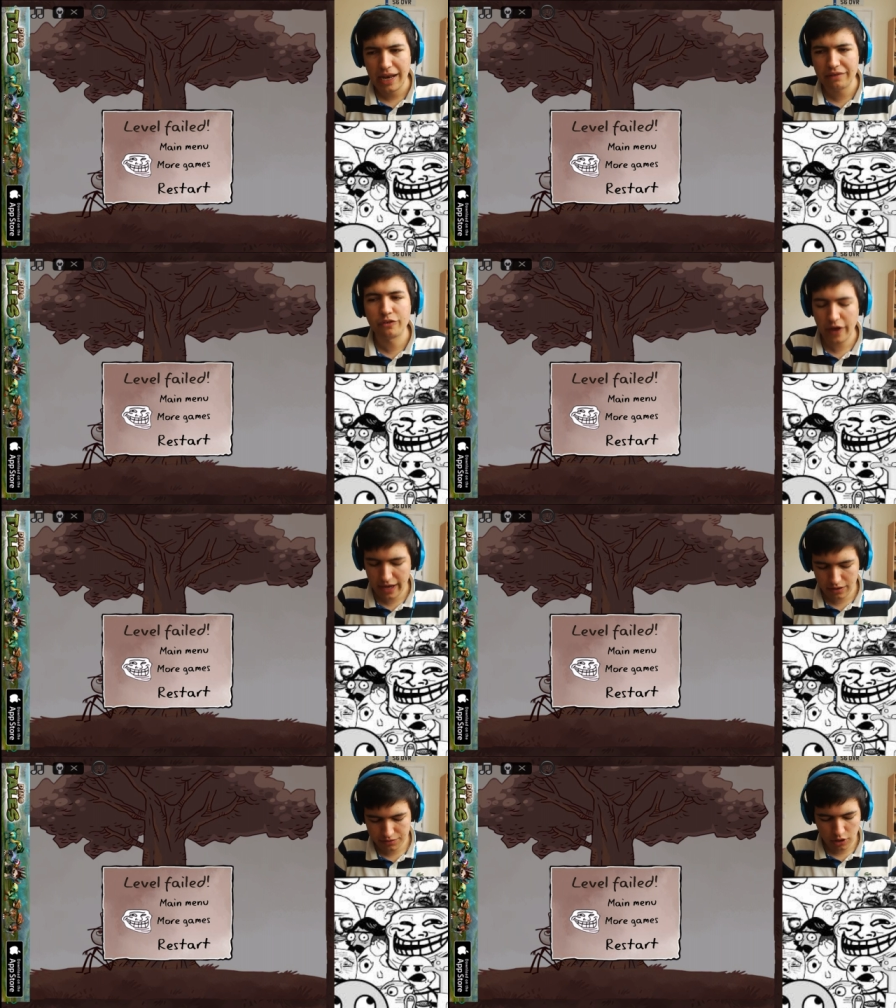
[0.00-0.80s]
Level
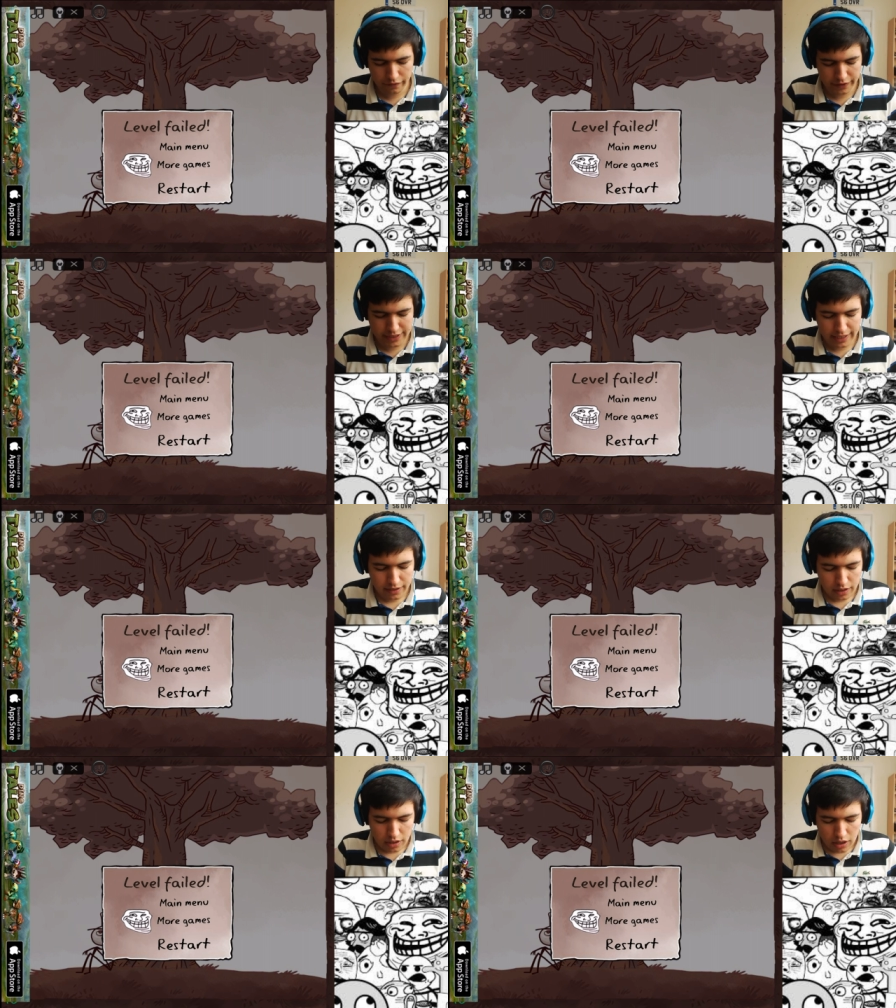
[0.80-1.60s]
failed,
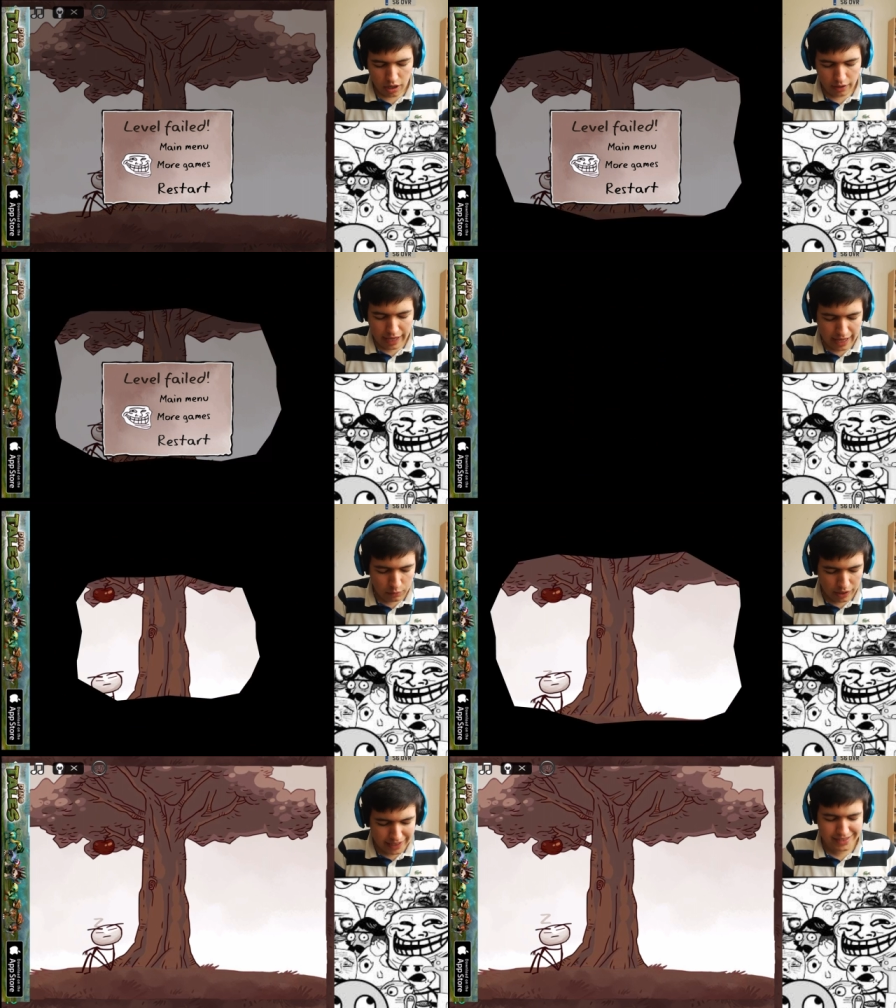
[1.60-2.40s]
obviously.
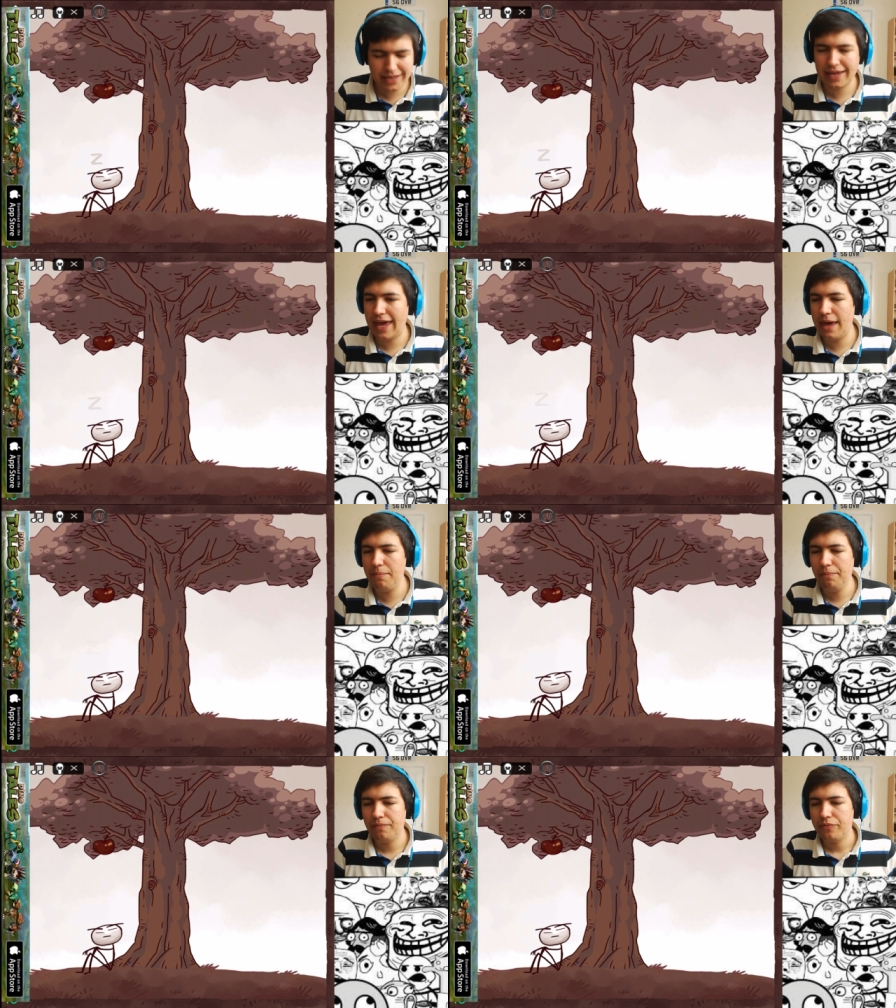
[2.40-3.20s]
Okay, well let's click
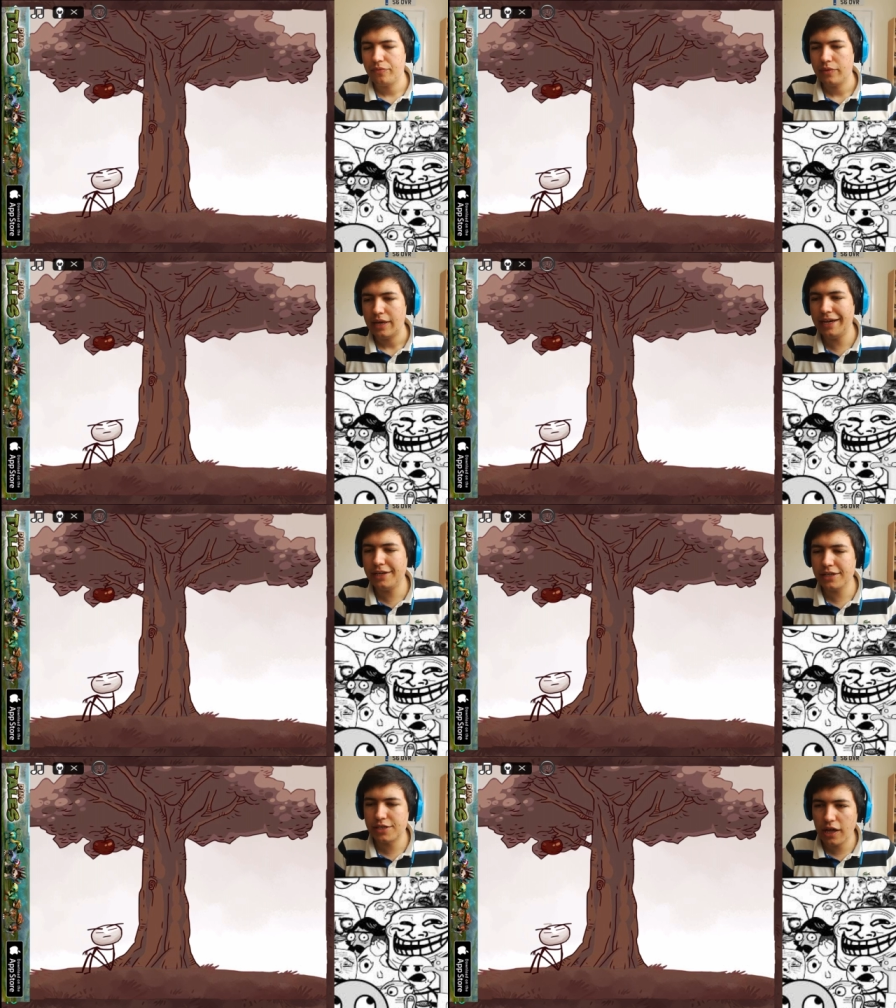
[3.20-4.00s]
him.
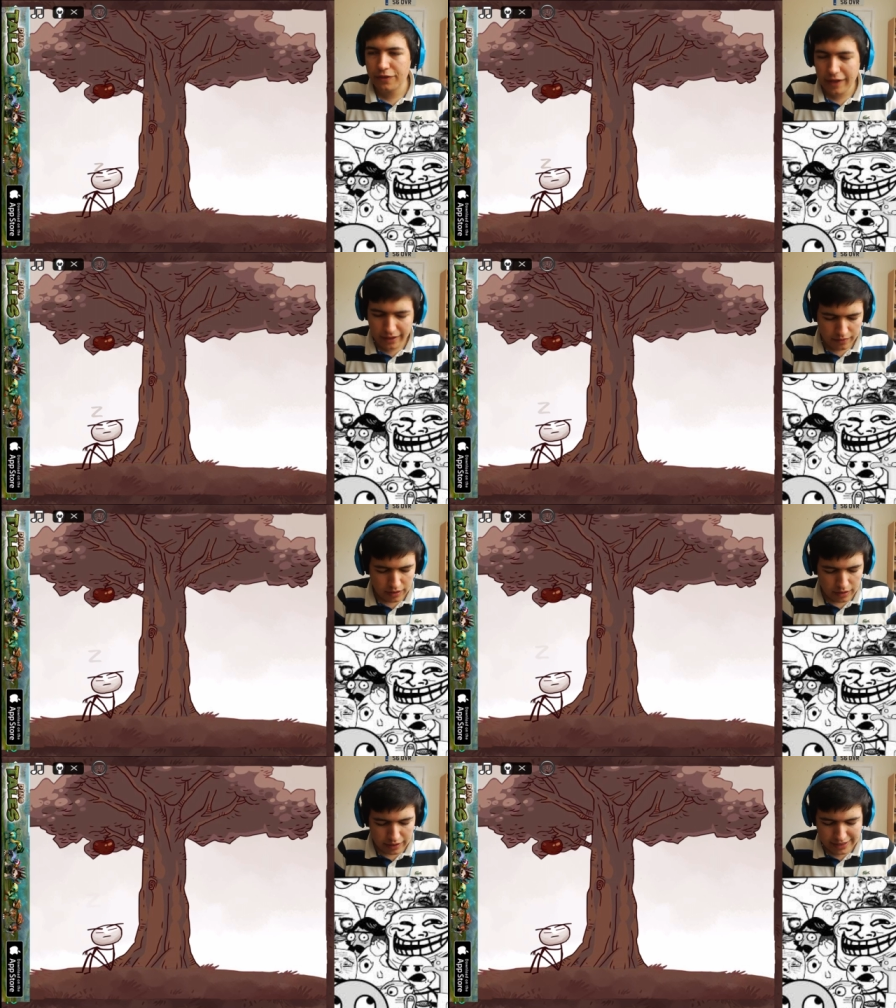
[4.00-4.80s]
He does nothing.
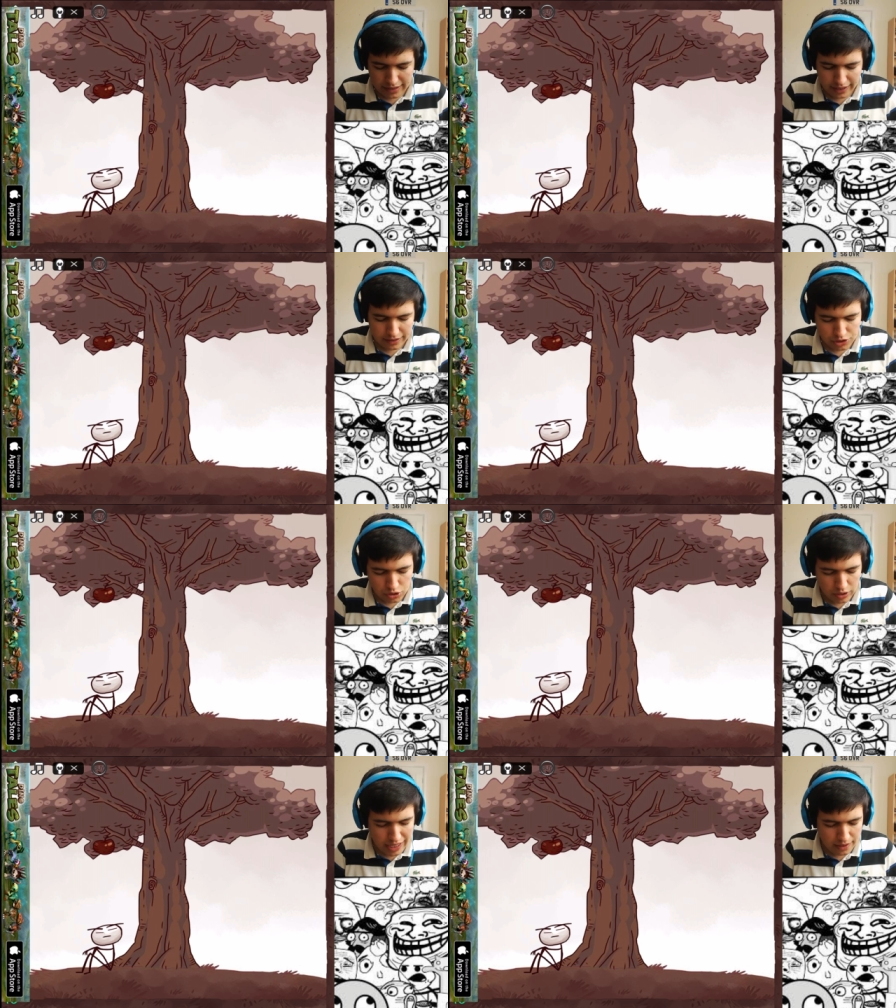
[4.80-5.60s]
Let's click the
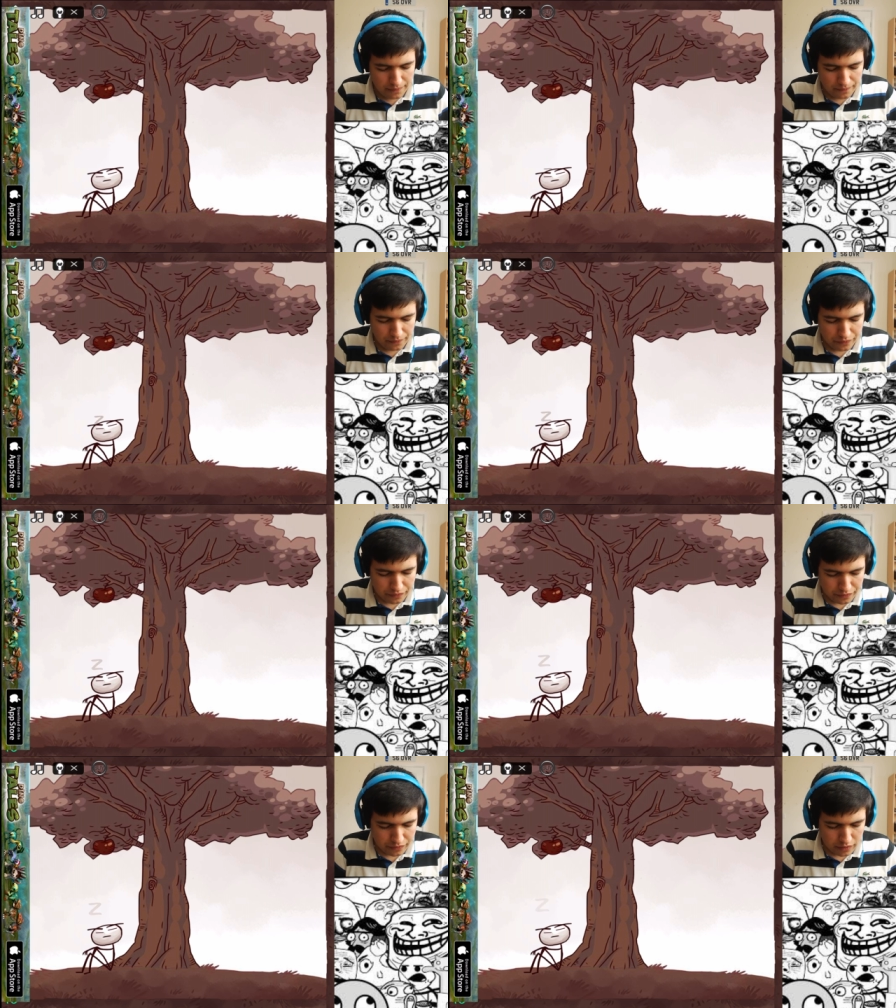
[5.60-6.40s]
tree.
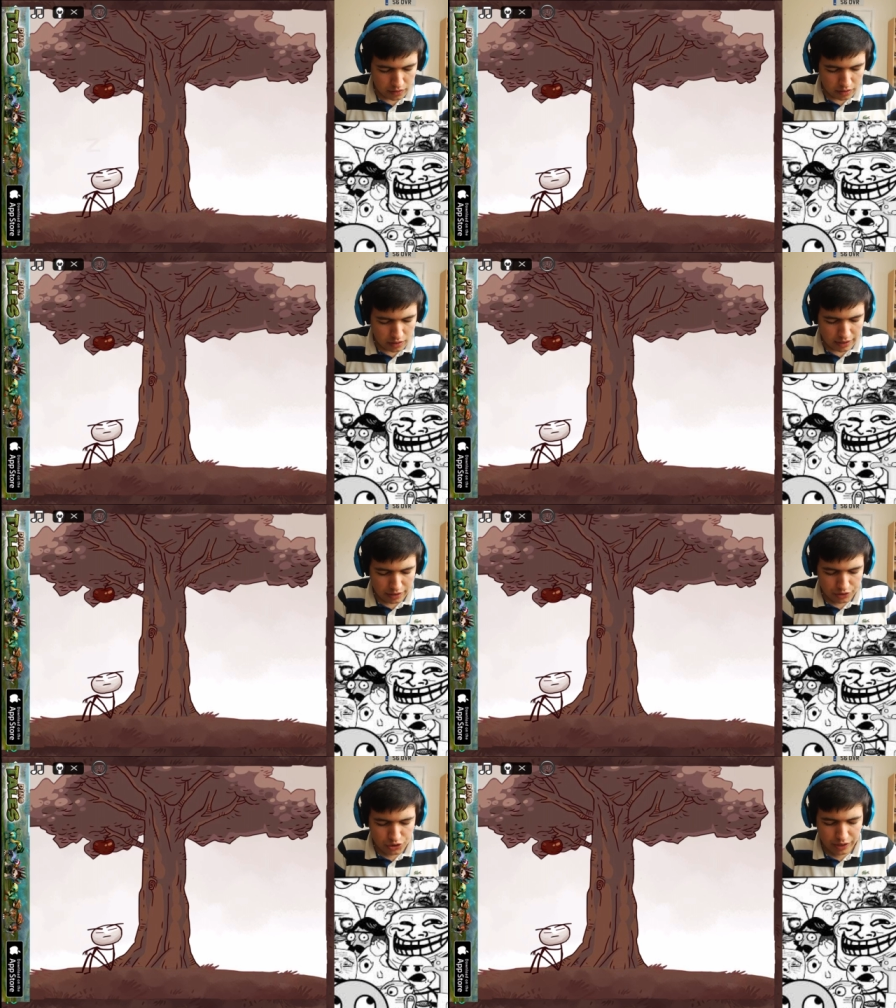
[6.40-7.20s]

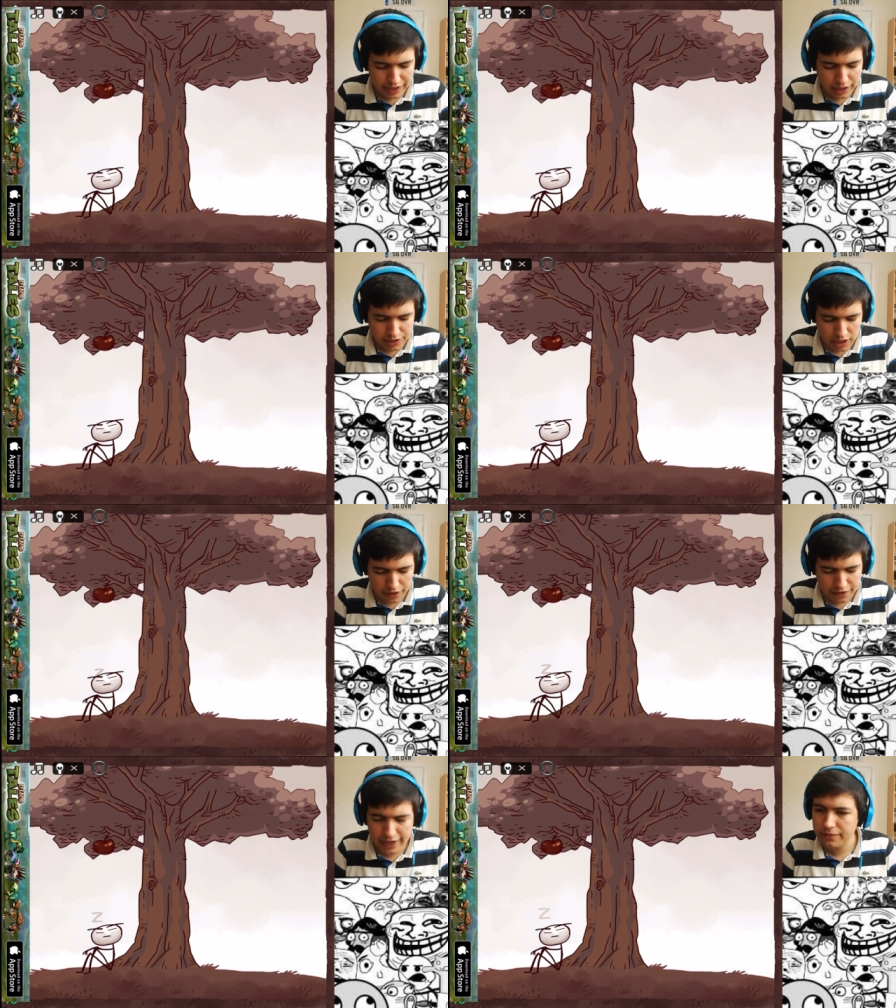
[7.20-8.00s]
The tree does
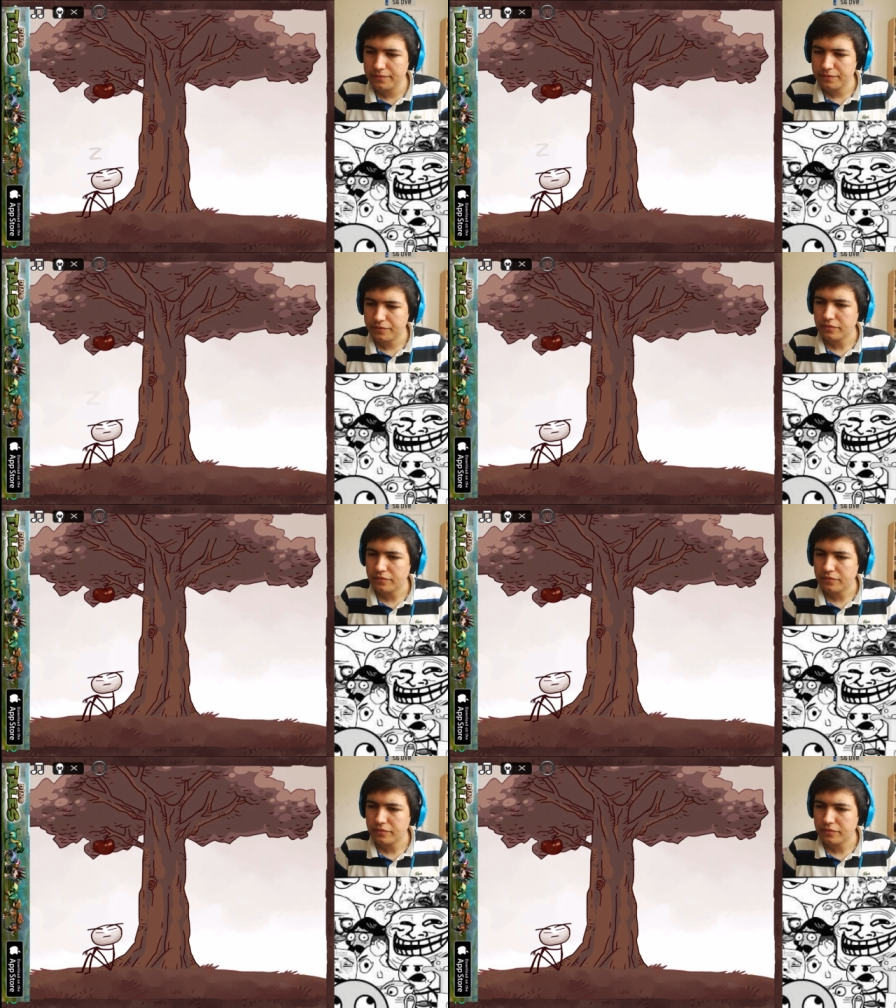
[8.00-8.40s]
nothing.